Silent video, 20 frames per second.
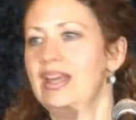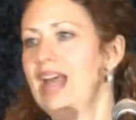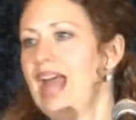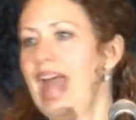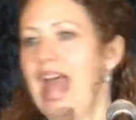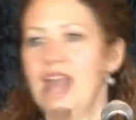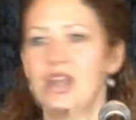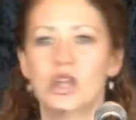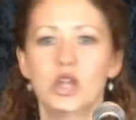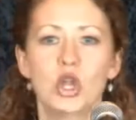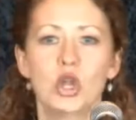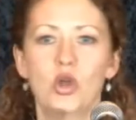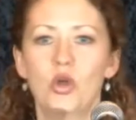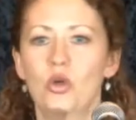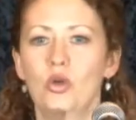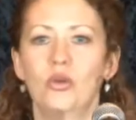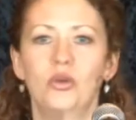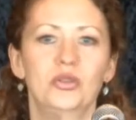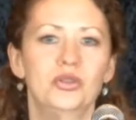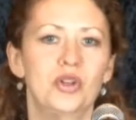at
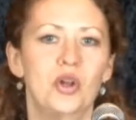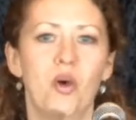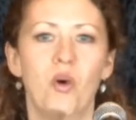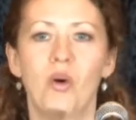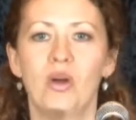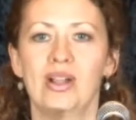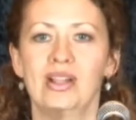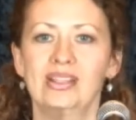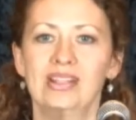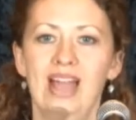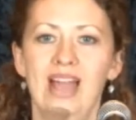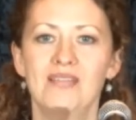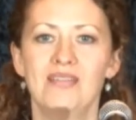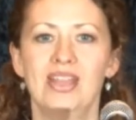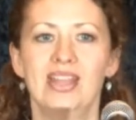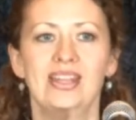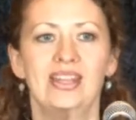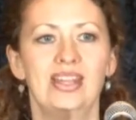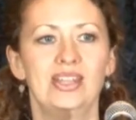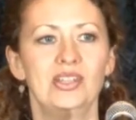noon or
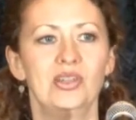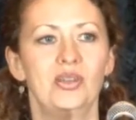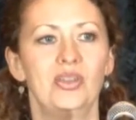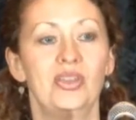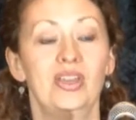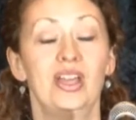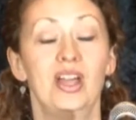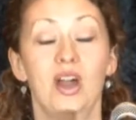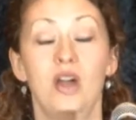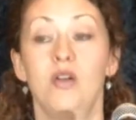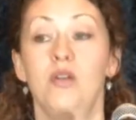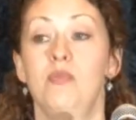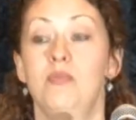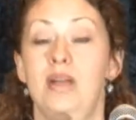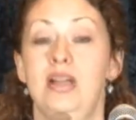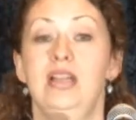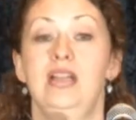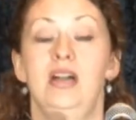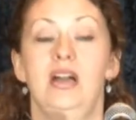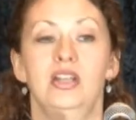11 and you think, oh
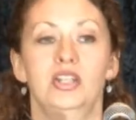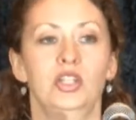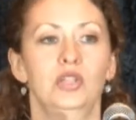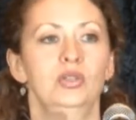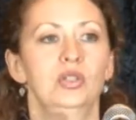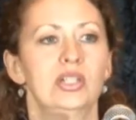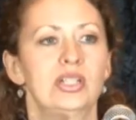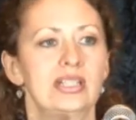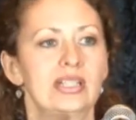my gosh, you look at the